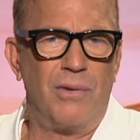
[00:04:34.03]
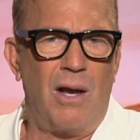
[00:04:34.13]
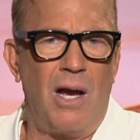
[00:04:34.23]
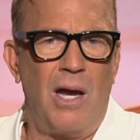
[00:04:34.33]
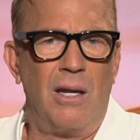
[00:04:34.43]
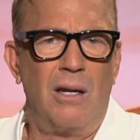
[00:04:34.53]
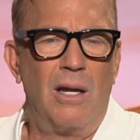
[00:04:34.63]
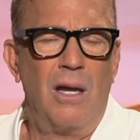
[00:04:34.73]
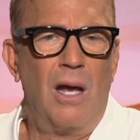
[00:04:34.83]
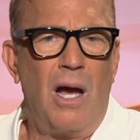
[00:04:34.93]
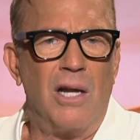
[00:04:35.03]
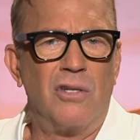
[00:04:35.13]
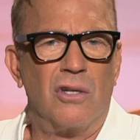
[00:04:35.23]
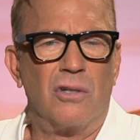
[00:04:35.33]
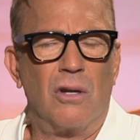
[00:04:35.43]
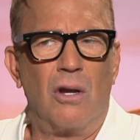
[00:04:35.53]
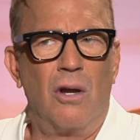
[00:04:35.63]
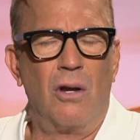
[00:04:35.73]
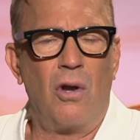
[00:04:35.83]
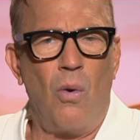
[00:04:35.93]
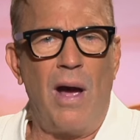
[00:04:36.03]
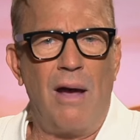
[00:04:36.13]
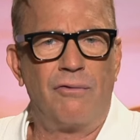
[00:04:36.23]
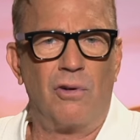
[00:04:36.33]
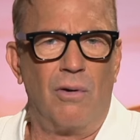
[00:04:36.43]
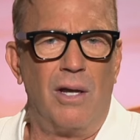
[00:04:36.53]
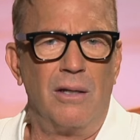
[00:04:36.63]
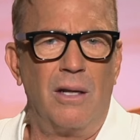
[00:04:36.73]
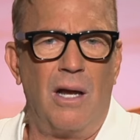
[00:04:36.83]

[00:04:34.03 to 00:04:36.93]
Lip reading: I just go after it.